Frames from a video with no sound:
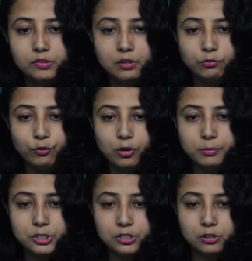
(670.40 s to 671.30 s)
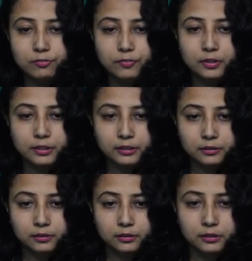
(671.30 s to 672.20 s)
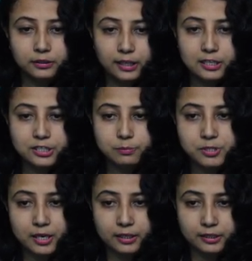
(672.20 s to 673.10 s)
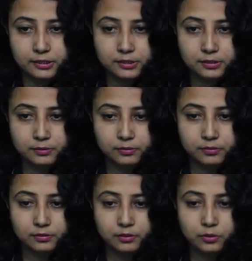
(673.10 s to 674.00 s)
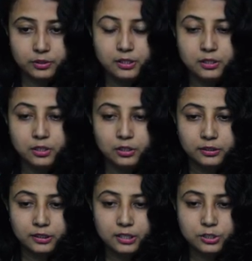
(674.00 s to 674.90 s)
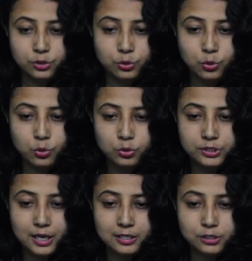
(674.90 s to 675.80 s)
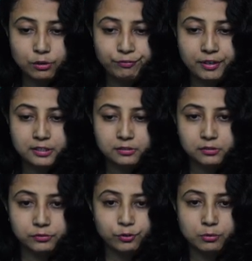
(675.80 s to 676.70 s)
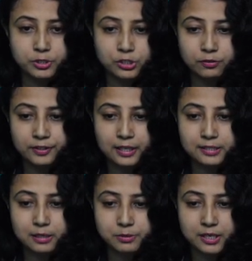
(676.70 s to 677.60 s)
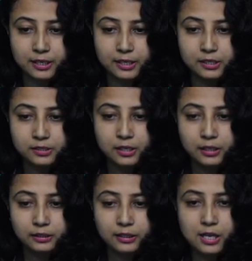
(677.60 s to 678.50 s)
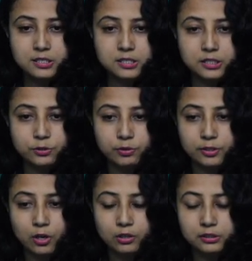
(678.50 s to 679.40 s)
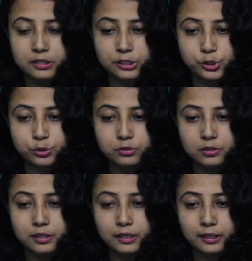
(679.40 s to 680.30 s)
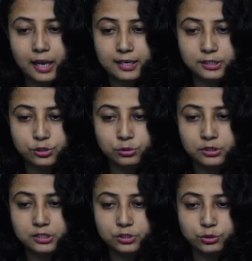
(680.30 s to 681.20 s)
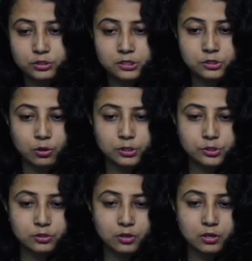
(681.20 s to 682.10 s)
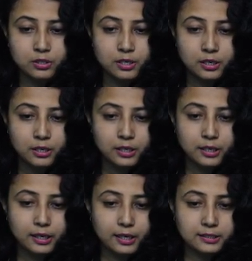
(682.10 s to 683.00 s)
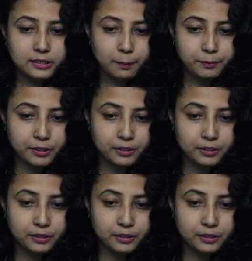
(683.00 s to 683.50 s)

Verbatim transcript: formation of calcium saccharides. Okay. There is no chance of uh, formation of calcium saccharide. Thus, it will not lead to caries. So, this theory is also not accepted.